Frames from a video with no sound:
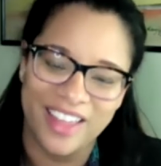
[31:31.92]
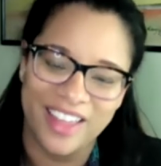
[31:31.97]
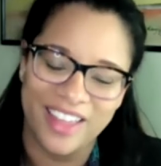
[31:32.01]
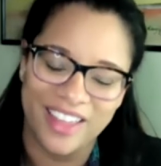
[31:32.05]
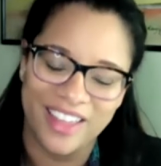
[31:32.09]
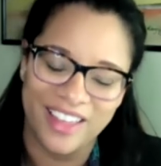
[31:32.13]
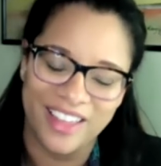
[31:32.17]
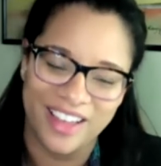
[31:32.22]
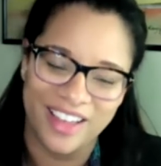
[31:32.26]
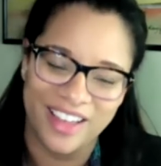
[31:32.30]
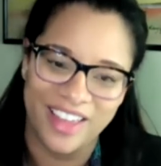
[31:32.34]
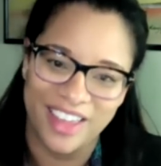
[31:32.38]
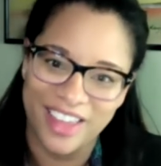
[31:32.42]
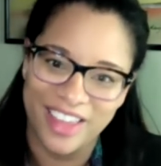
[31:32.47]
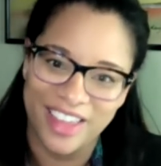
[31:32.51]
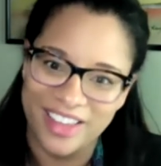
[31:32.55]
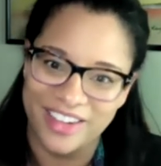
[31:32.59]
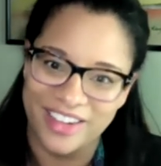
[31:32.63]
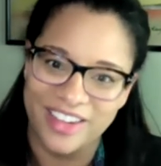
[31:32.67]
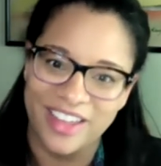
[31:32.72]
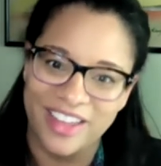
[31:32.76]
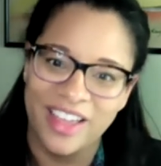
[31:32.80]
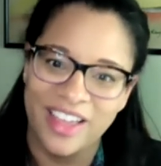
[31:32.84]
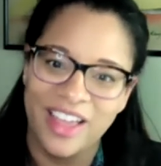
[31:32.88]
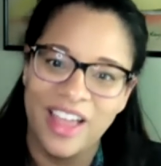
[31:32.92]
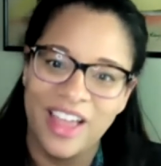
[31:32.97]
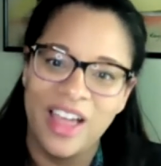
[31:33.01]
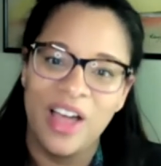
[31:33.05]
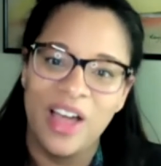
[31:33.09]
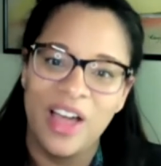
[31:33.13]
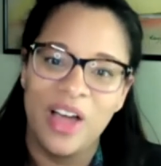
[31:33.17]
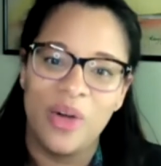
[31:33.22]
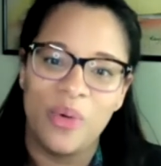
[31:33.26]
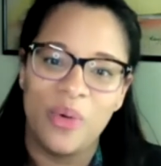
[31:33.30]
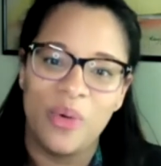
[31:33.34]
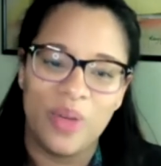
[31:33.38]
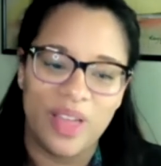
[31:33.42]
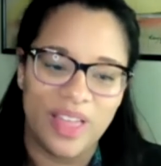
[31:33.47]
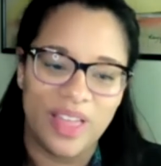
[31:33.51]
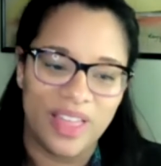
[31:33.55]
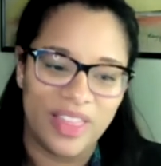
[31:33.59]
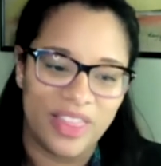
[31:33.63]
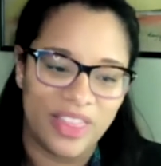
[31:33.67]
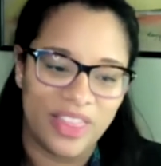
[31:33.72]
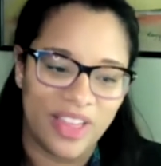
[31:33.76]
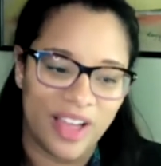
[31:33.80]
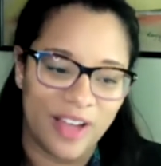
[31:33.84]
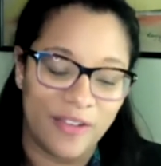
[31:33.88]
uh, end
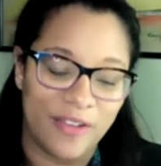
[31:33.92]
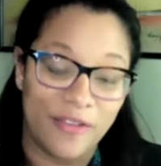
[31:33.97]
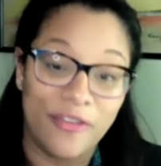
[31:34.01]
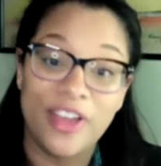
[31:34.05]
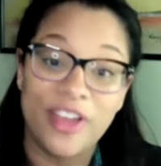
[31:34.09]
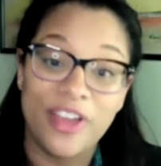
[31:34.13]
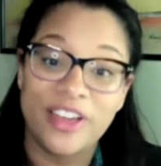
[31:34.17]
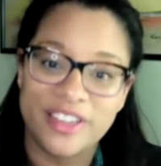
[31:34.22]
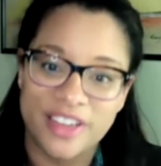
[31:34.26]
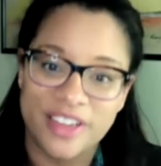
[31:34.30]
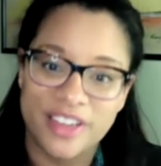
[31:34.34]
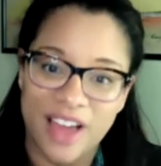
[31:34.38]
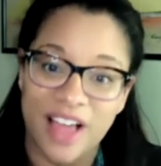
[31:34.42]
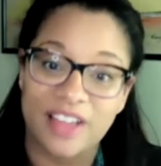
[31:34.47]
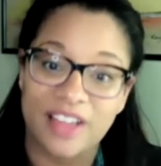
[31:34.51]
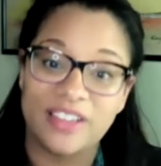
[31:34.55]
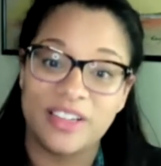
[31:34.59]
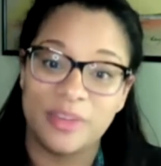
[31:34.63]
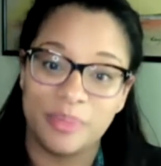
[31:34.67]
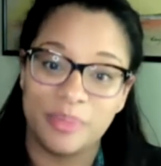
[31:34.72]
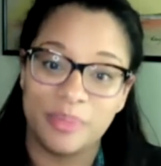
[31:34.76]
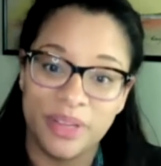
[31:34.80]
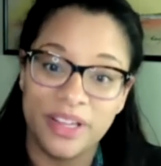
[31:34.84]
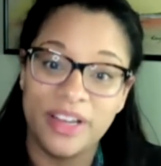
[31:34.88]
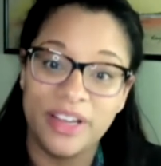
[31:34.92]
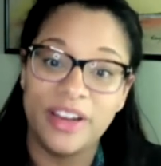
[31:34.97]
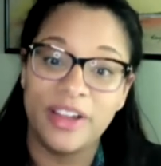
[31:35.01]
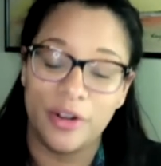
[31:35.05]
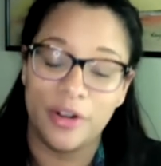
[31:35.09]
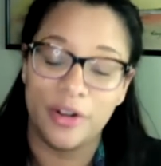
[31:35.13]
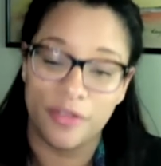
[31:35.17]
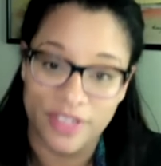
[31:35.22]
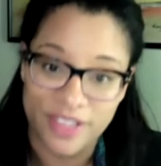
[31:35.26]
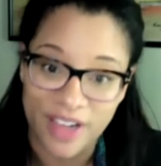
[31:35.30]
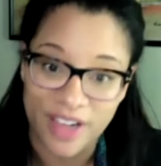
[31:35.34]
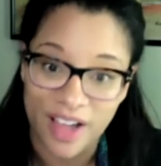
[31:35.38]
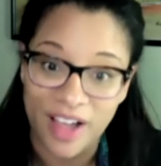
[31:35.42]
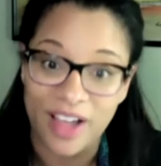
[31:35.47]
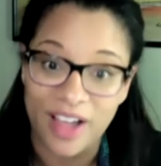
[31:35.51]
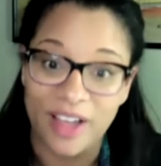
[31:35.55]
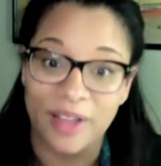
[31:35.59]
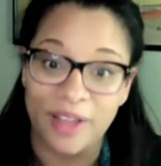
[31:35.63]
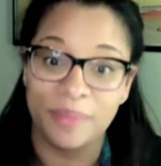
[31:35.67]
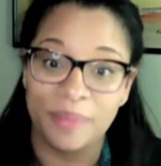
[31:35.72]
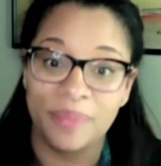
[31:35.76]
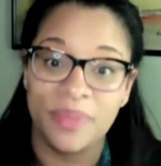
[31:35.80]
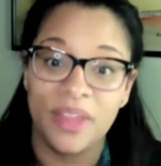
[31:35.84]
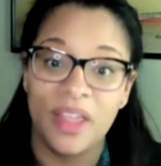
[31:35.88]
with uh, fish stocks depleting over
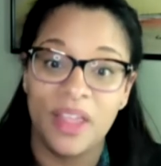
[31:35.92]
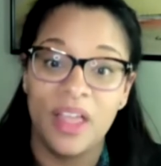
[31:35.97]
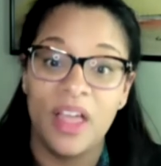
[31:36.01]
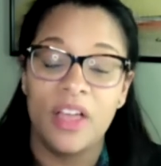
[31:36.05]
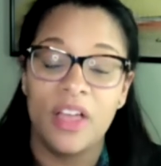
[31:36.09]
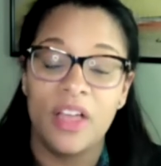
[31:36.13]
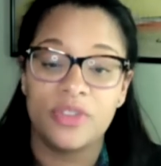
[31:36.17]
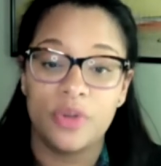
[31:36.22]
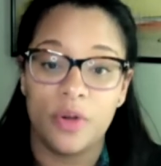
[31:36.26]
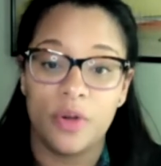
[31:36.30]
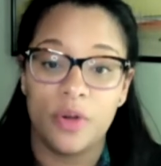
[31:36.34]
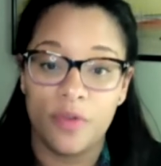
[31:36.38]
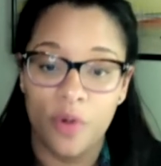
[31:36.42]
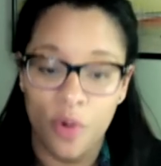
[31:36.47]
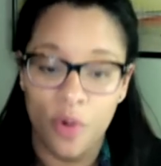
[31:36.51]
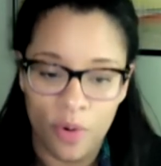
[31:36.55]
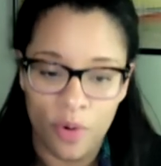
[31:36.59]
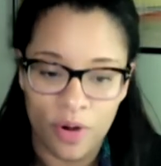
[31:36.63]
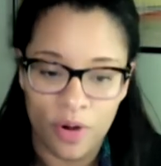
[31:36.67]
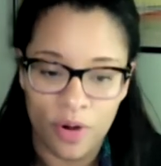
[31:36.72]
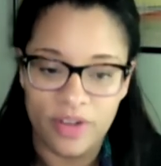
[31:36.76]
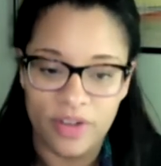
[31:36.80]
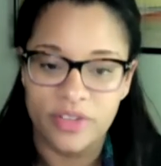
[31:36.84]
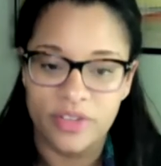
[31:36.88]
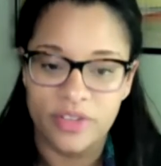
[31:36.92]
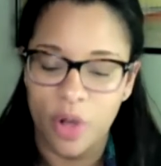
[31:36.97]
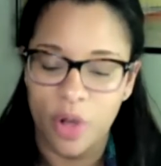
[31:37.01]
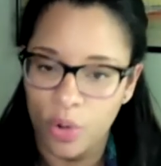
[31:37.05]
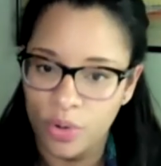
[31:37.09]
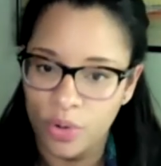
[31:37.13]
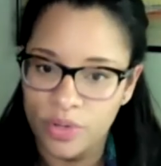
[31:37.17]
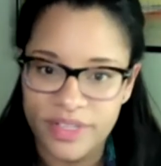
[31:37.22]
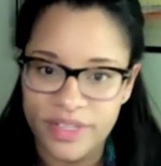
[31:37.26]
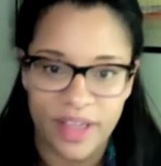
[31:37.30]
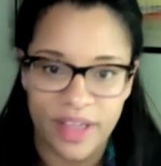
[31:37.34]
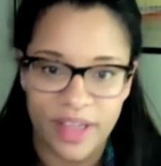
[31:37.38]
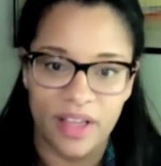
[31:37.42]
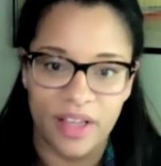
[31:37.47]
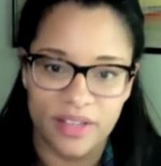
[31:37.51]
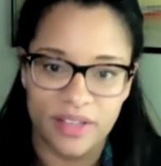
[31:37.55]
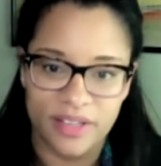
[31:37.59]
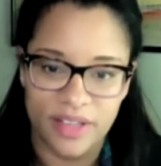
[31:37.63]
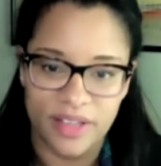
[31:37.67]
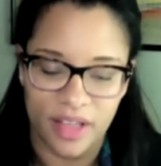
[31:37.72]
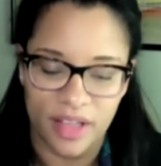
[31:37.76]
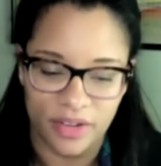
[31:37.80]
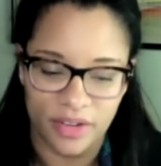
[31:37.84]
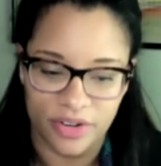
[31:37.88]
time. So, of course,
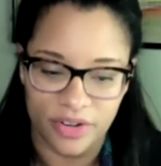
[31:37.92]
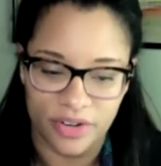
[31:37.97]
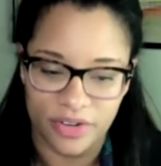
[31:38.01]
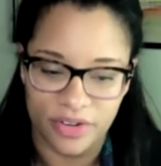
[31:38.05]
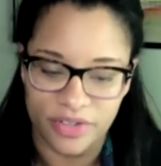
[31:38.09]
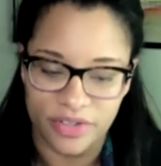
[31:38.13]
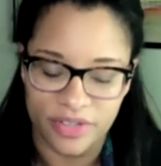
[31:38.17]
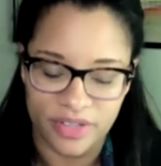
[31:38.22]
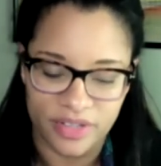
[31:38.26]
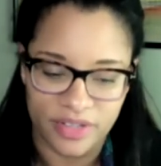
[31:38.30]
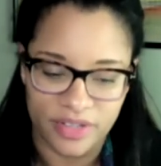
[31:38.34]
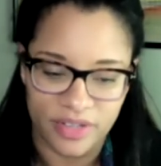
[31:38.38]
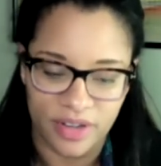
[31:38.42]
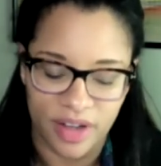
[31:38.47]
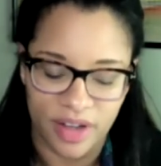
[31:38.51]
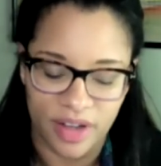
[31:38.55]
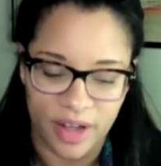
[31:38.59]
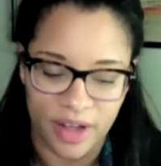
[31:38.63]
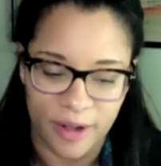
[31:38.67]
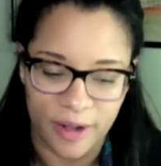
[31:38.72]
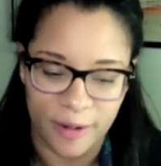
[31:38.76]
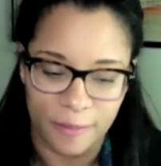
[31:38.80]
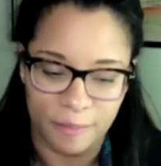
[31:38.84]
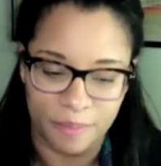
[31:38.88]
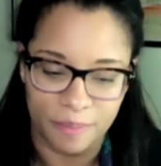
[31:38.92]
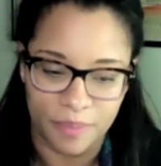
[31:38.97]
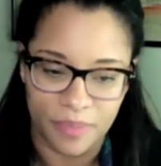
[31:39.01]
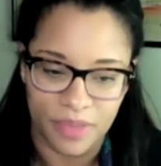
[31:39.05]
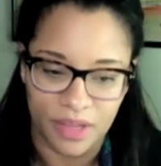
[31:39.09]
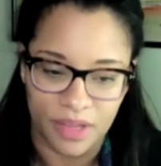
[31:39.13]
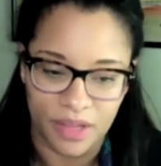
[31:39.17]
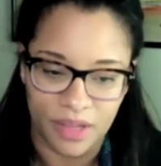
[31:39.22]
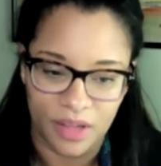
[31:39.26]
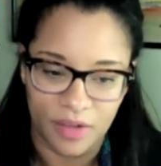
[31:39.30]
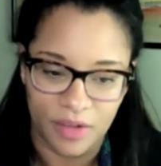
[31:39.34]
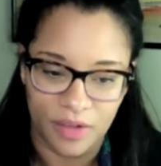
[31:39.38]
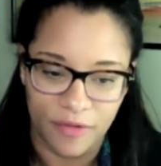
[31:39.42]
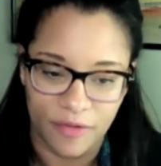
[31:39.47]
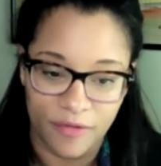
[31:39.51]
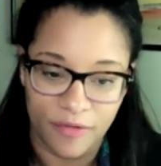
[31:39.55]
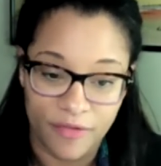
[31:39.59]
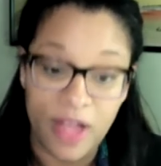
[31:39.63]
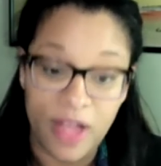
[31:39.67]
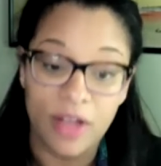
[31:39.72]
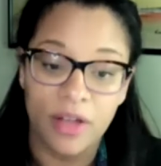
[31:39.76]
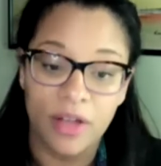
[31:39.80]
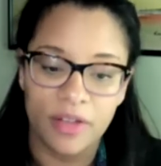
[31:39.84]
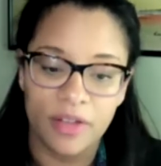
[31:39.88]
wholesalers. um,
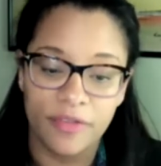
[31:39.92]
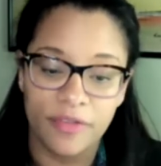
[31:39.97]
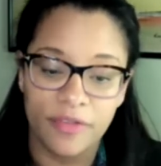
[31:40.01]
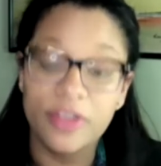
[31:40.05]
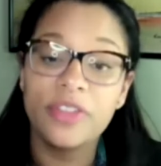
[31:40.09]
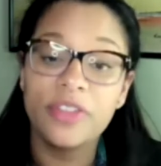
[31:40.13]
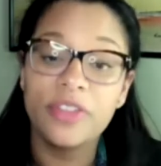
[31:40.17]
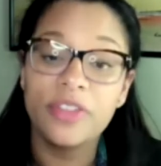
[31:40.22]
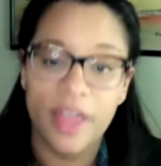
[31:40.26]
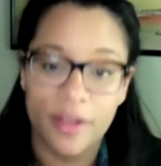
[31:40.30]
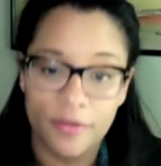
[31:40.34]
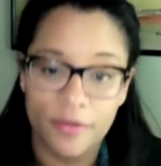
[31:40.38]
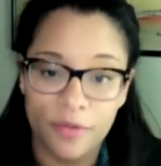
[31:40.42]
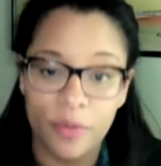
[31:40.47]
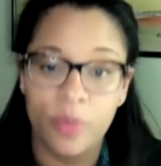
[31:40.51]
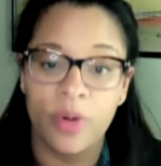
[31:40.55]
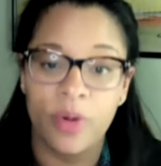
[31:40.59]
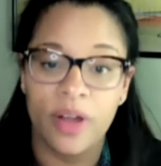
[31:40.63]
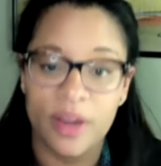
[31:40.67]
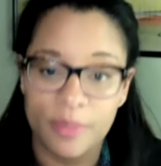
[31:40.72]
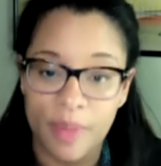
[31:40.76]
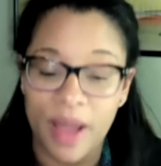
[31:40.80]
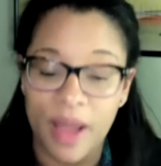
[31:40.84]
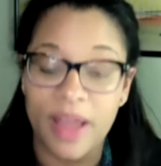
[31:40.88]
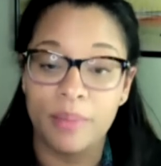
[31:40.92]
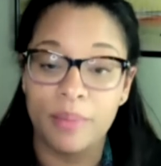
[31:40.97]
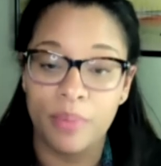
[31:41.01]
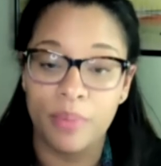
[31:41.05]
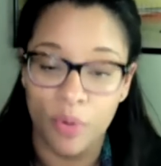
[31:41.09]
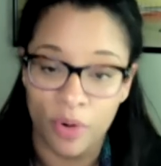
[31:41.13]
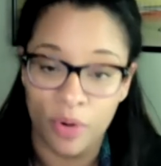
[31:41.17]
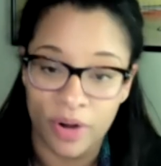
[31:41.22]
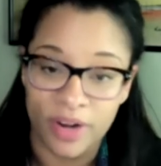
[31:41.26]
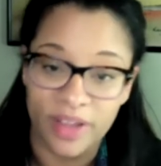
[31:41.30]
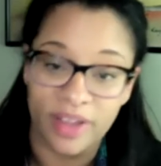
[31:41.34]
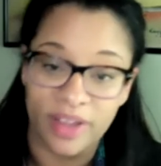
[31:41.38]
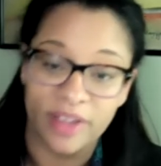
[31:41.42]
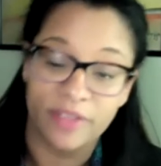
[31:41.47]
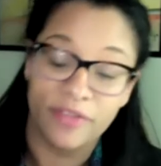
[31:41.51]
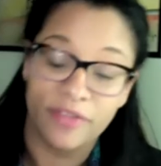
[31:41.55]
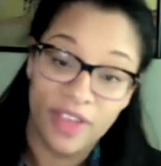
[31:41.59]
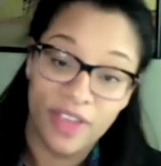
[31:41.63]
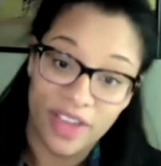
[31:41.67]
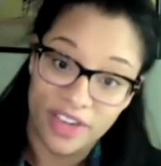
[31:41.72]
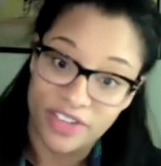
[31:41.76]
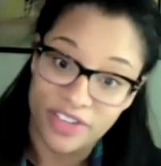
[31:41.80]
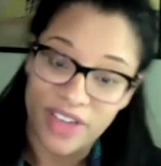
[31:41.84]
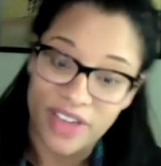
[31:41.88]
Filled fill that void by importing
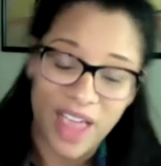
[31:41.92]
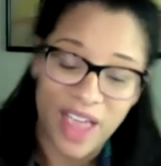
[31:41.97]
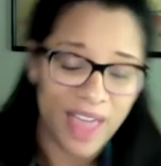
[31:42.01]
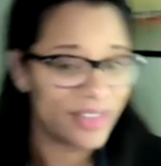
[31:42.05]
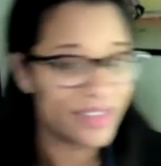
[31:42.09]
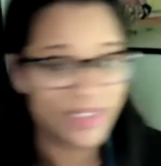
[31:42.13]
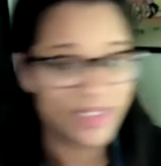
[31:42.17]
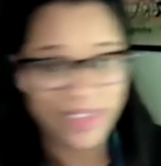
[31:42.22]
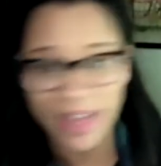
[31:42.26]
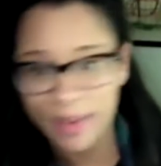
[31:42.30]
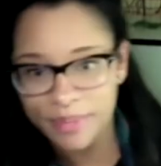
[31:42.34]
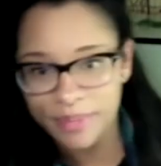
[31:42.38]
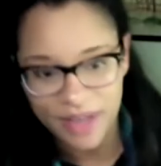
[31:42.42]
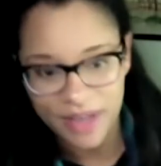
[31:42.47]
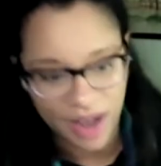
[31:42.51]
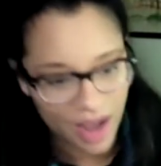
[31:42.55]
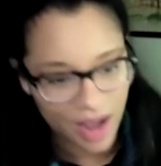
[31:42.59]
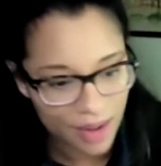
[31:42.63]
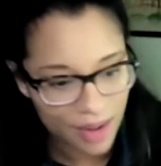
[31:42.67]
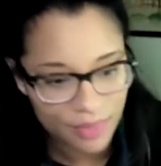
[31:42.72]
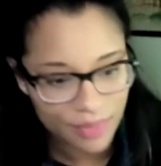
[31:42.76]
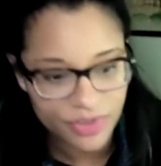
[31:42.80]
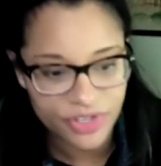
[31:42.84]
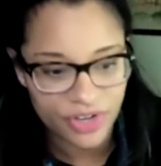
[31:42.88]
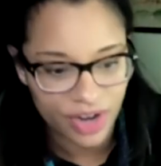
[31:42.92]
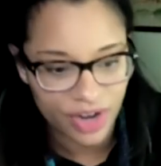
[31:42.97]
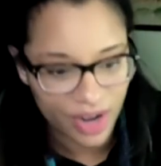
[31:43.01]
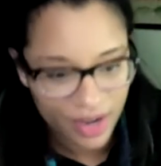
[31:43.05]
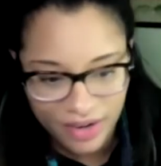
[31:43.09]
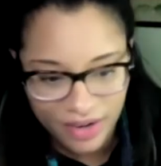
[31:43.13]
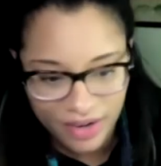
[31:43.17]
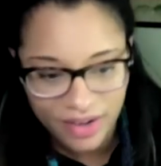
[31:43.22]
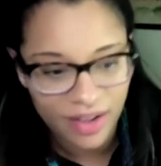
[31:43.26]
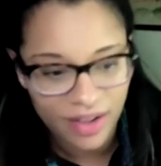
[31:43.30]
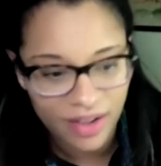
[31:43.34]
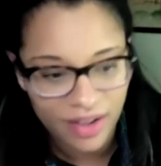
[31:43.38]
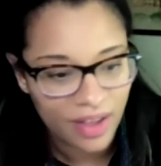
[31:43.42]
fish. Mm. At the same time, China